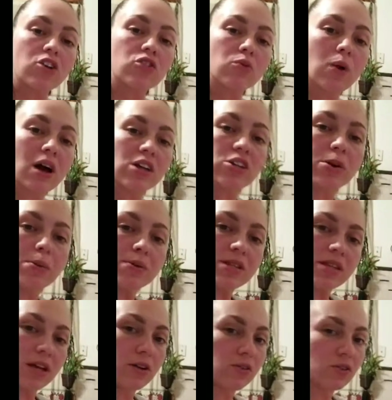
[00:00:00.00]
our squash, our
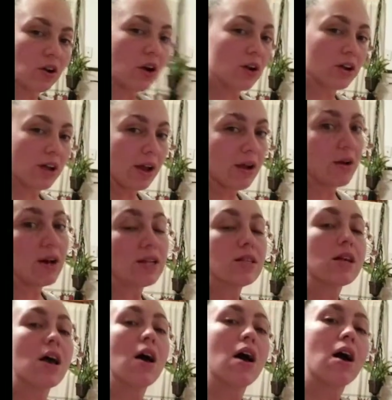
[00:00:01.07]
potatoes, our
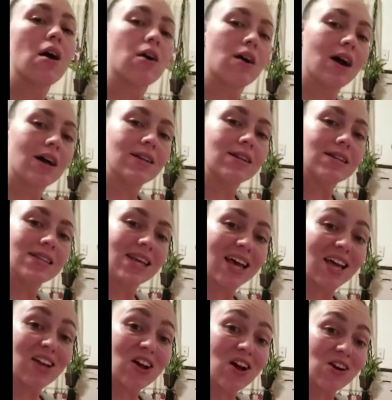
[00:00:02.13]
carrots, our
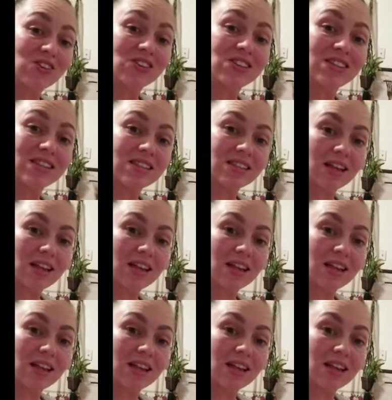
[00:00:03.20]
onions, and our